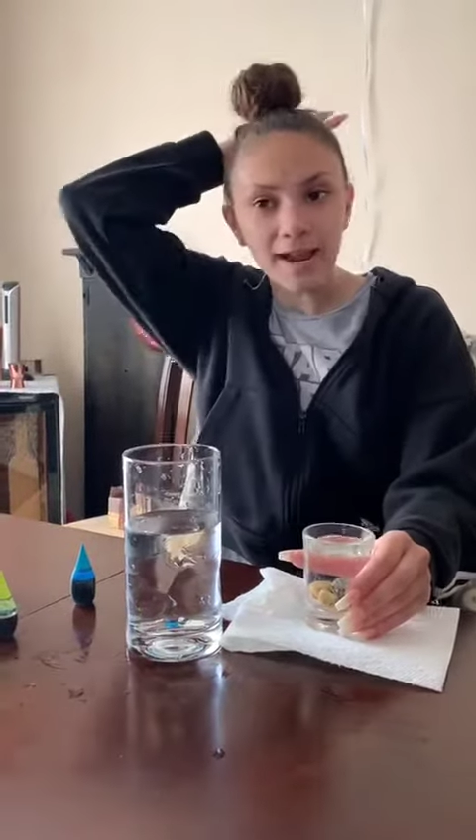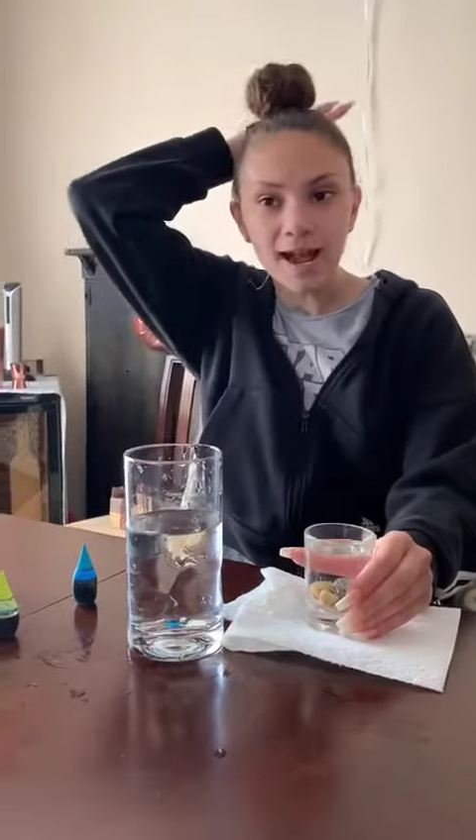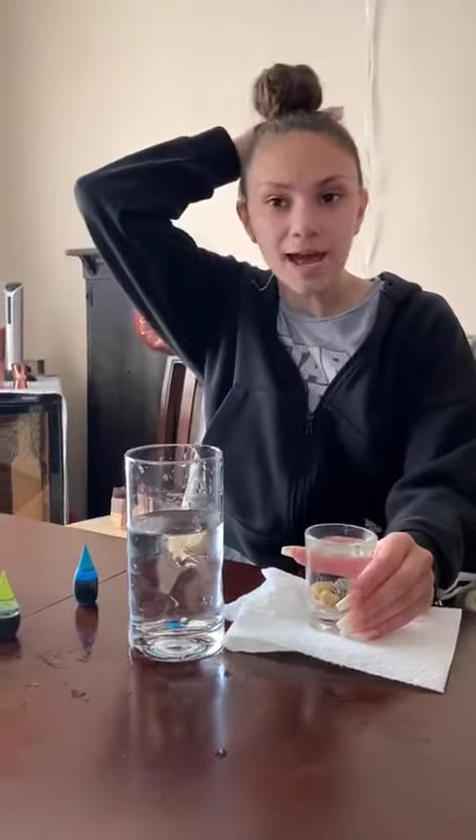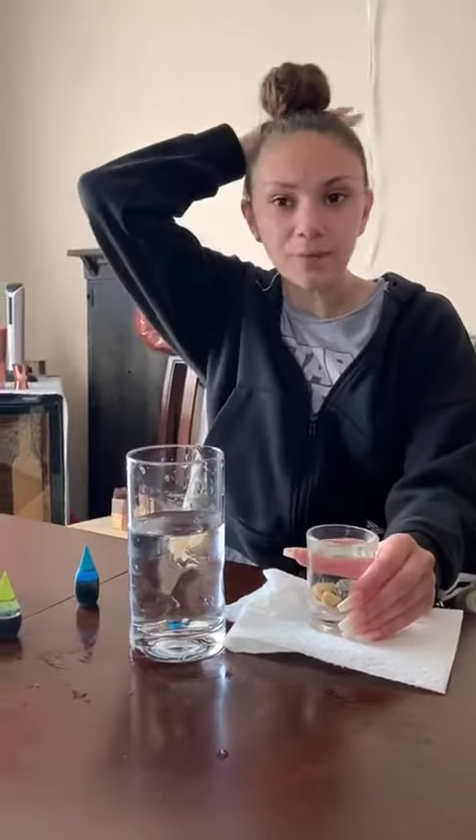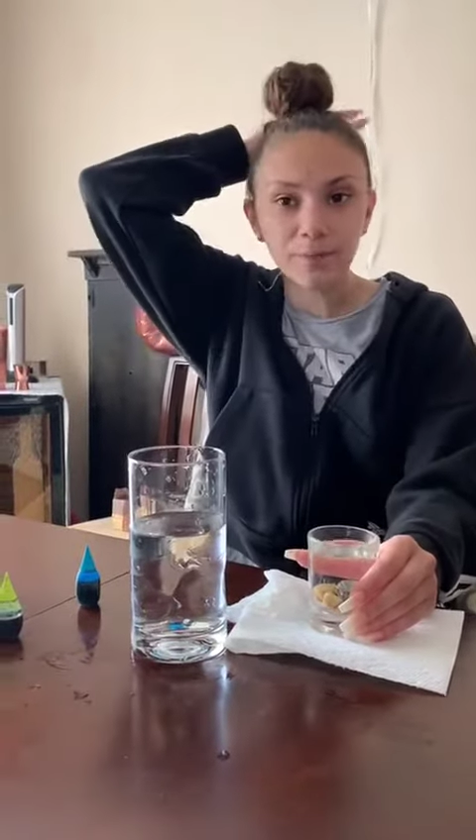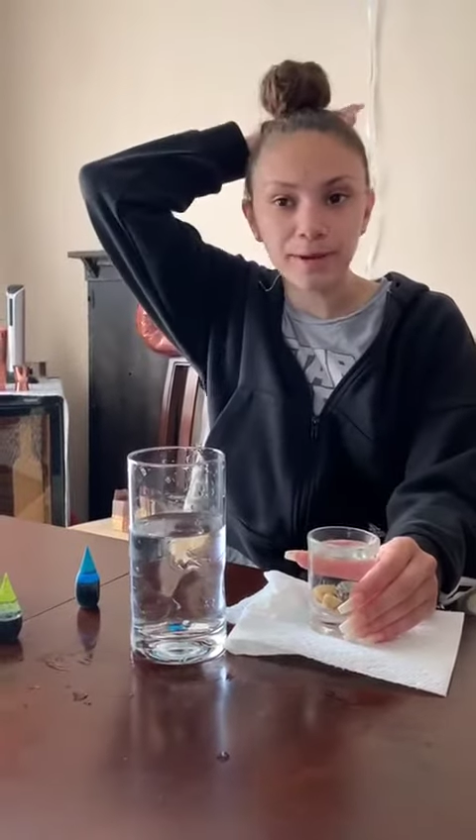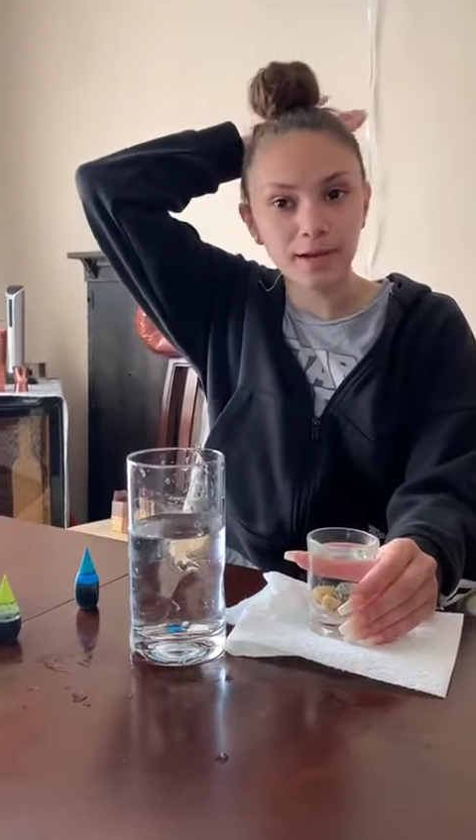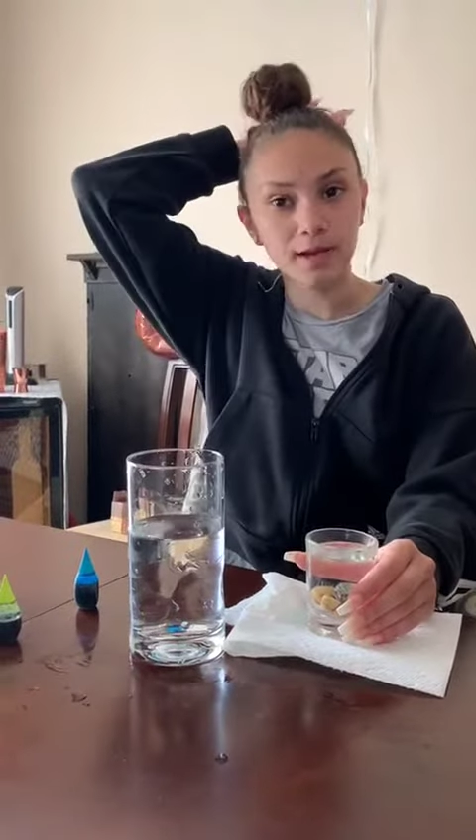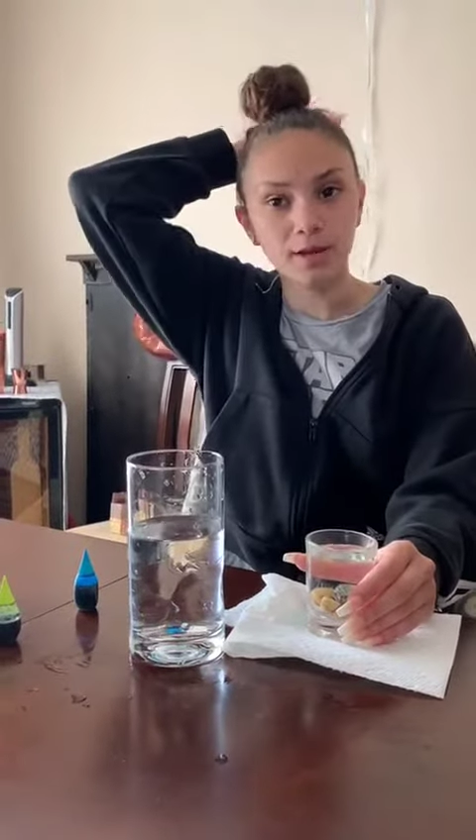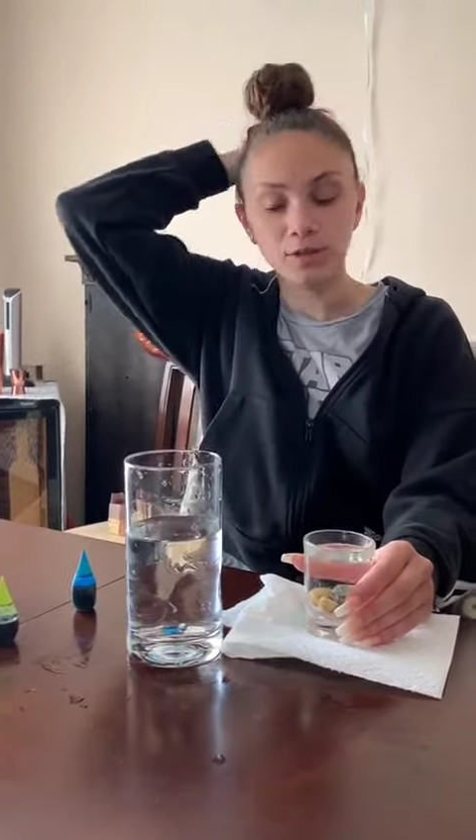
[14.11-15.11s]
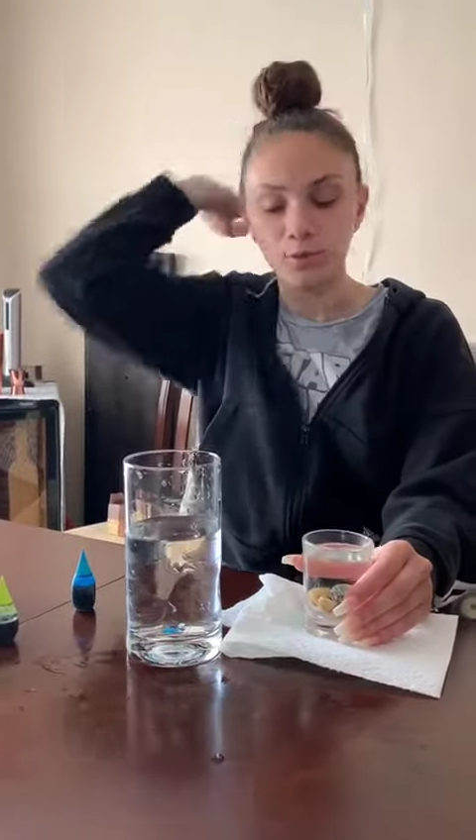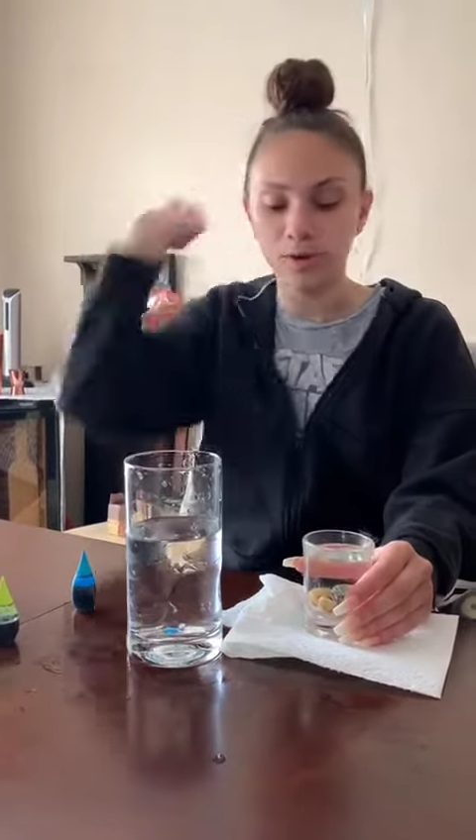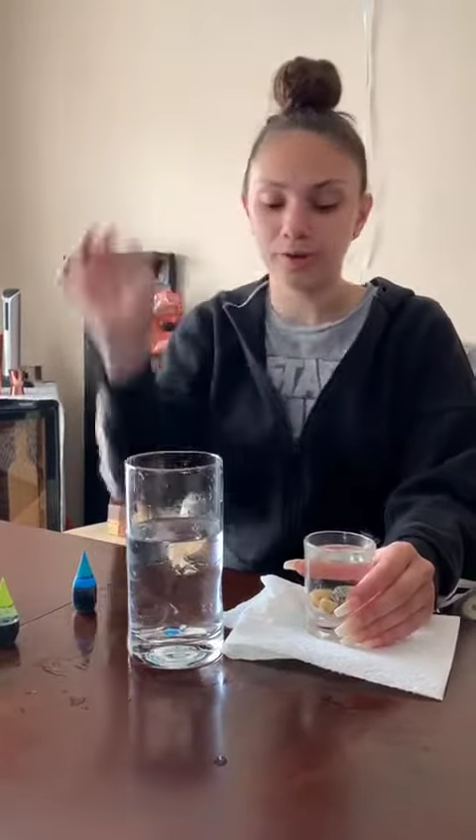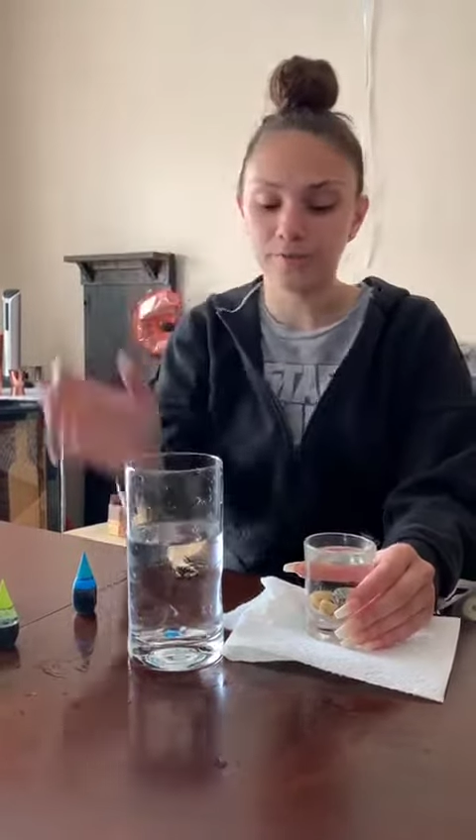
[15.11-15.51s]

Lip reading: How do we make an underwater